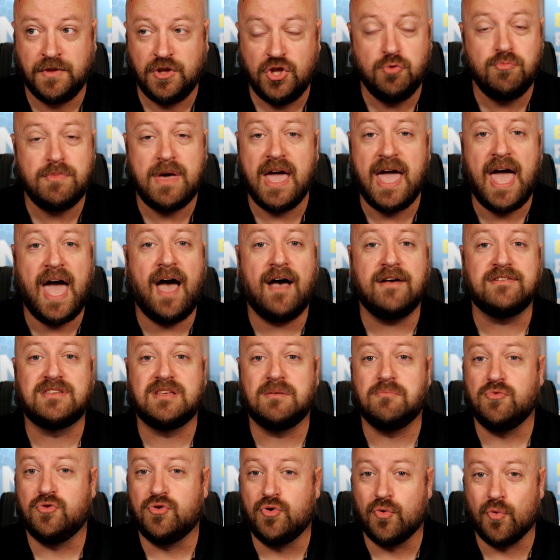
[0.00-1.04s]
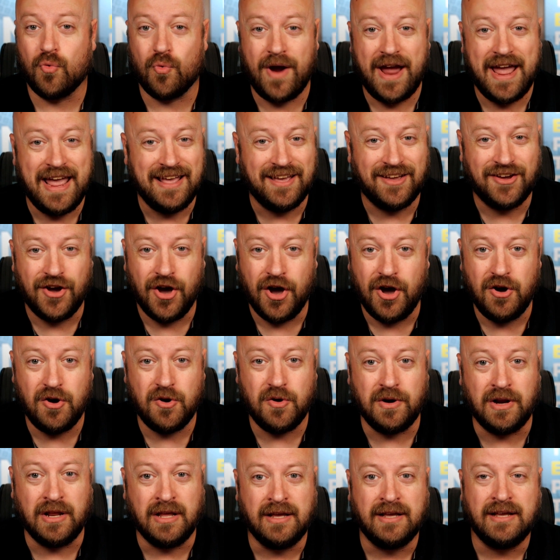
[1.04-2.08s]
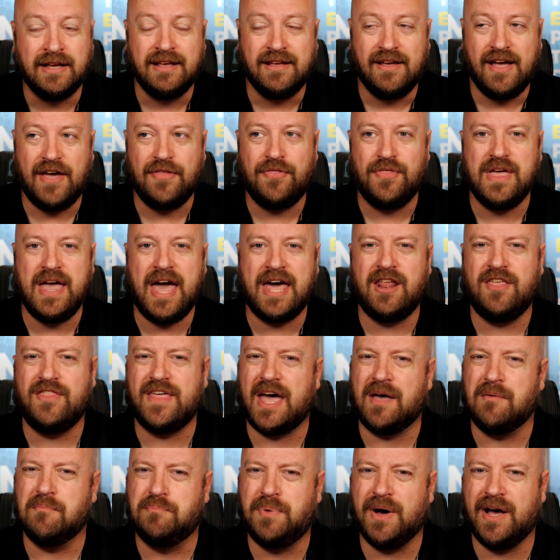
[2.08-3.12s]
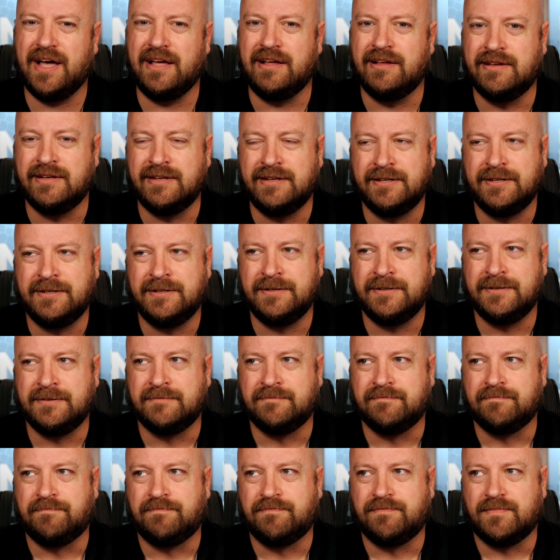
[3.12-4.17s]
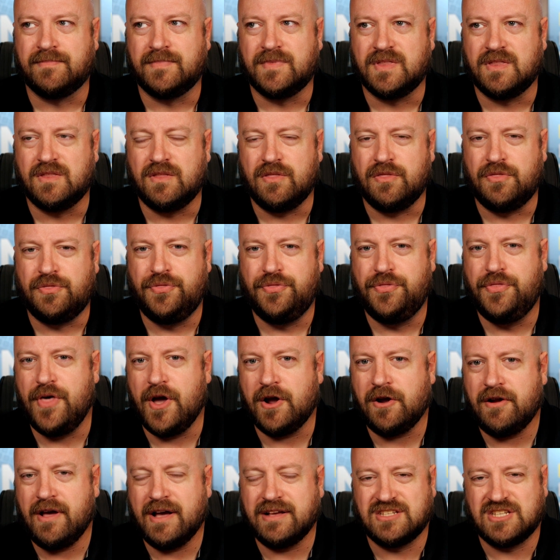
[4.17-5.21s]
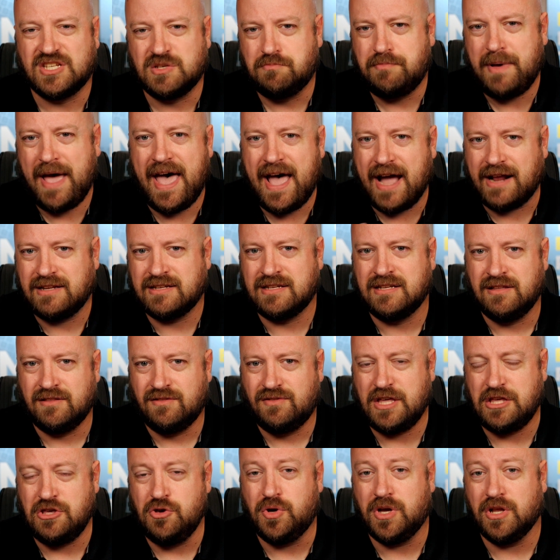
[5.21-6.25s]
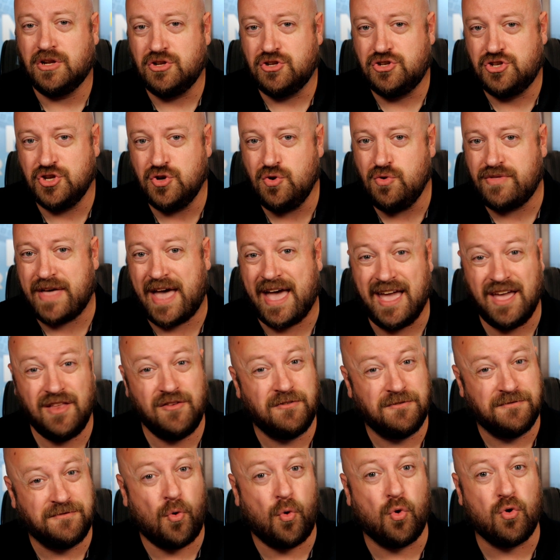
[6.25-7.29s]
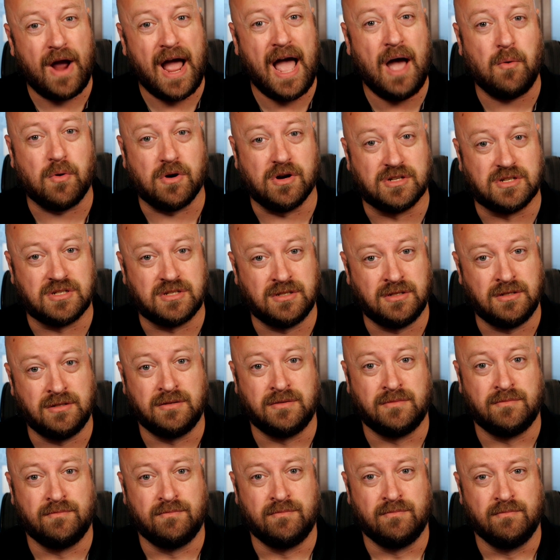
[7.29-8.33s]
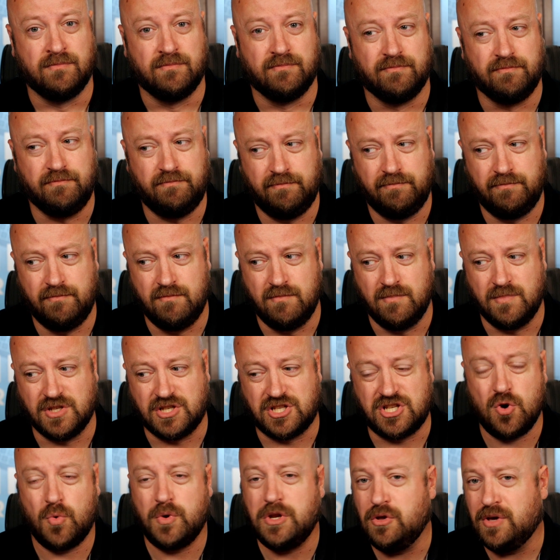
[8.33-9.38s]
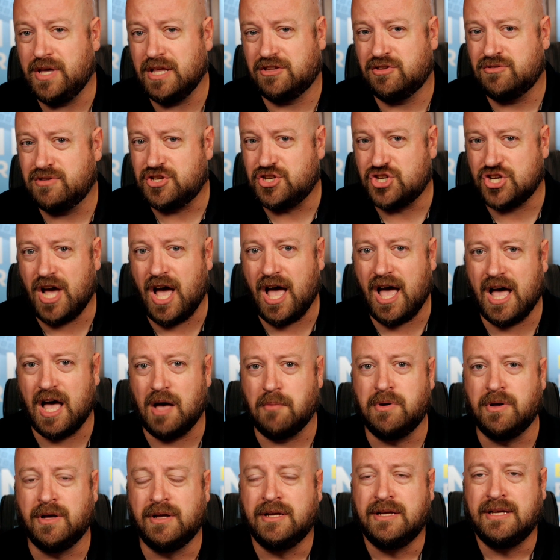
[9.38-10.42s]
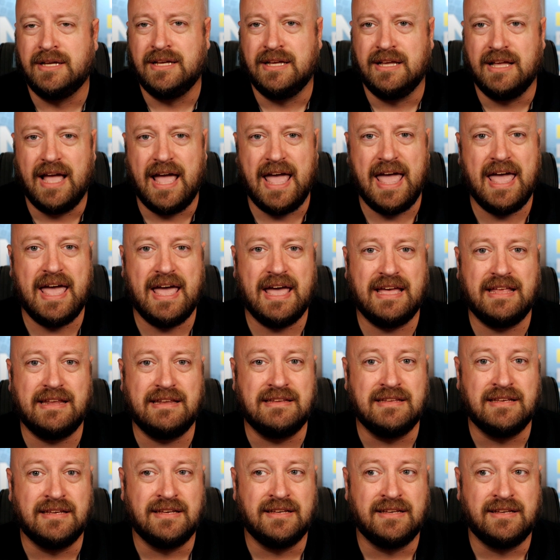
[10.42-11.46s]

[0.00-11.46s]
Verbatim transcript: you may have some great code at the end of that, but they're going to expect that you can do that in 4 hours. So when you get to the job and